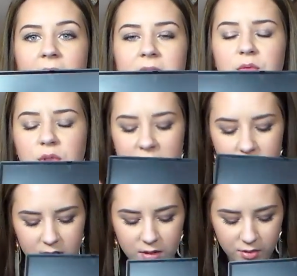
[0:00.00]
and
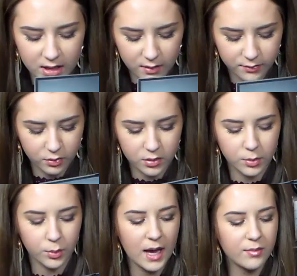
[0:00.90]
really, really, really
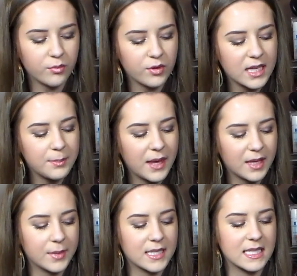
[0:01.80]
affordable, and really
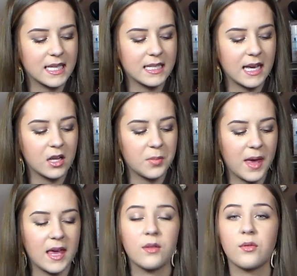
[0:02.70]
pigmented and
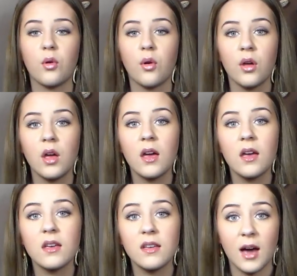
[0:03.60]
opaque for
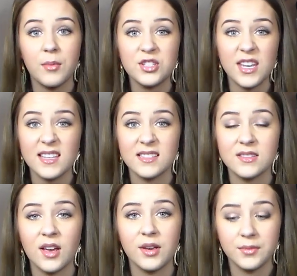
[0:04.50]
how much it is.
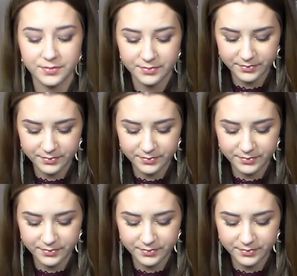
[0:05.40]
So,